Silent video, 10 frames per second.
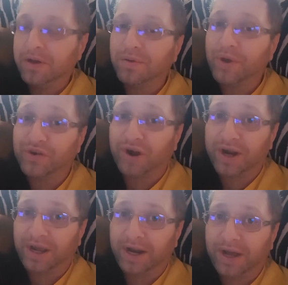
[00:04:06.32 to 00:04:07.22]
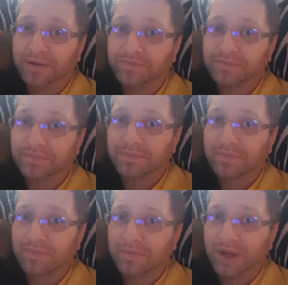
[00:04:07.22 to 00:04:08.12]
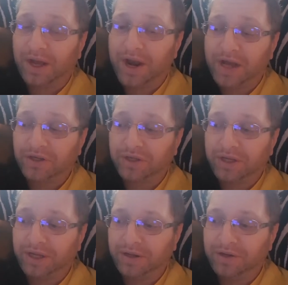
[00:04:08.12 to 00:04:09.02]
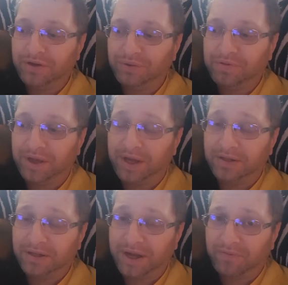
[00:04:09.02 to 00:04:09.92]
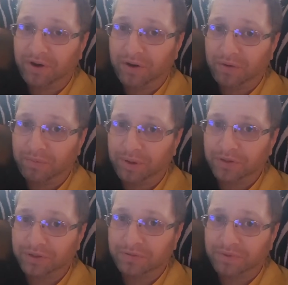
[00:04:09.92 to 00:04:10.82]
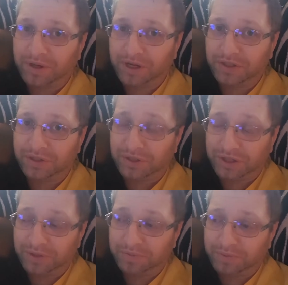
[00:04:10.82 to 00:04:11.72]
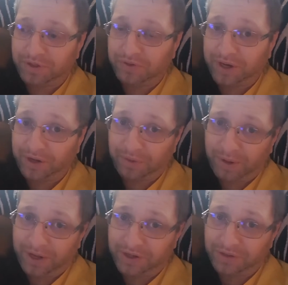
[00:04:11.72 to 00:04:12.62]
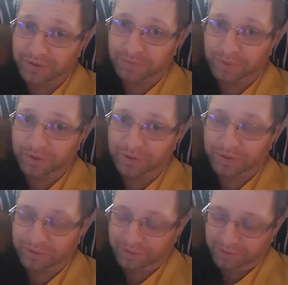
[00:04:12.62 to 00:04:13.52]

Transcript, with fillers: We try to get out and actually do things and have our own personal relationships. We try to go out into the world